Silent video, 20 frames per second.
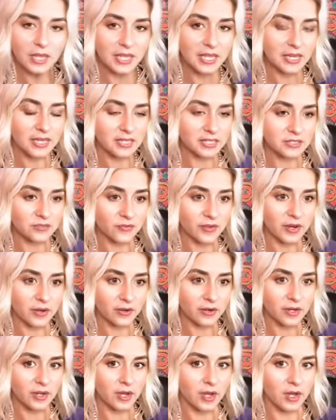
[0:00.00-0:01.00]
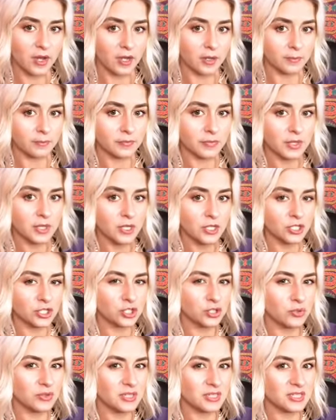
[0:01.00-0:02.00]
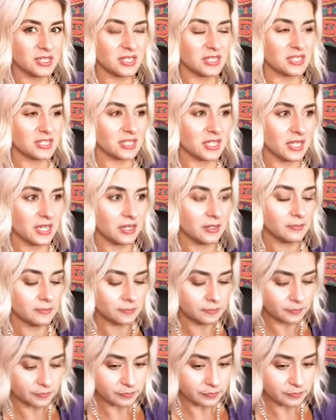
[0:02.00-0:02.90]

It is very um, soothing to the skin